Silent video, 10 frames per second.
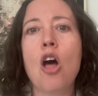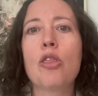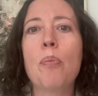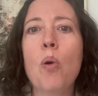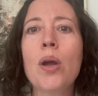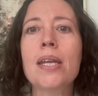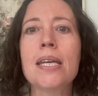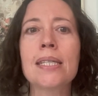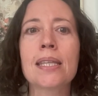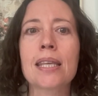The point
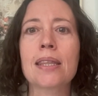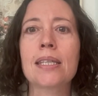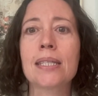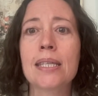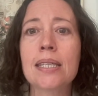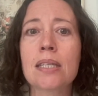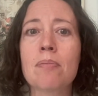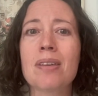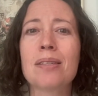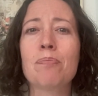isn't that the
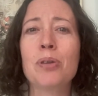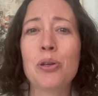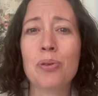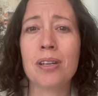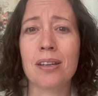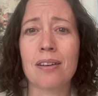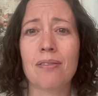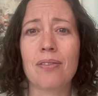system is punitive.